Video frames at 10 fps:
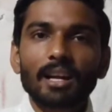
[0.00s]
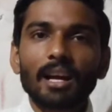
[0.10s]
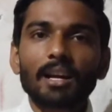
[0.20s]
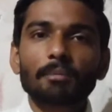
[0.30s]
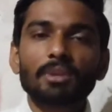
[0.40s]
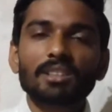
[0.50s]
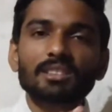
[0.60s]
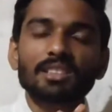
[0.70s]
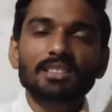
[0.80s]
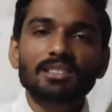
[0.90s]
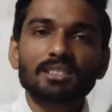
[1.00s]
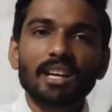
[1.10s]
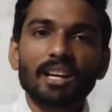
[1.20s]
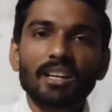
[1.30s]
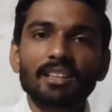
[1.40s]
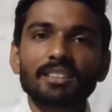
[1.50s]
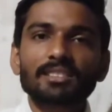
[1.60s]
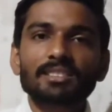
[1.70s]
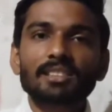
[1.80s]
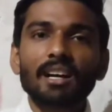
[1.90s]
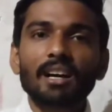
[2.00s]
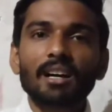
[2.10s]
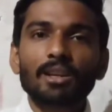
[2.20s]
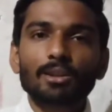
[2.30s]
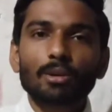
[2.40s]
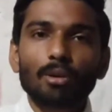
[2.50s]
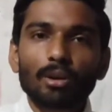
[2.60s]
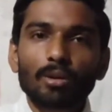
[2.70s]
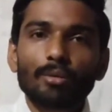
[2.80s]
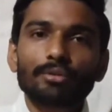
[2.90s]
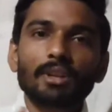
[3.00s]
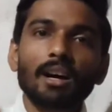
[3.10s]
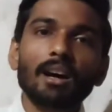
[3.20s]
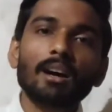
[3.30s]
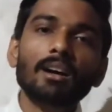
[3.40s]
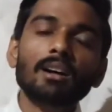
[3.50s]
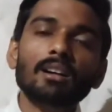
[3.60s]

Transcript: but this girl is the daughter of the